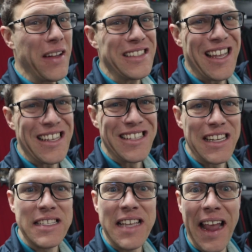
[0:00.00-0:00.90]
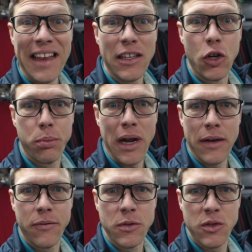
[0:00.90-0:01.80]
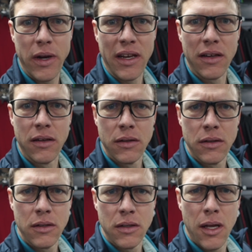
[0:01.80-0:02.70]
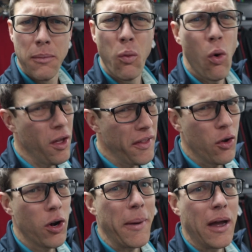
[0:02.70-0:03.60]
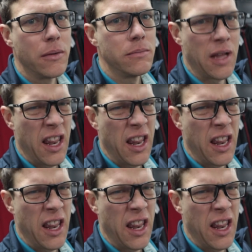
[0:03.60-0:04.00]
A fantastic technical brand from Sweden, but what are they all about?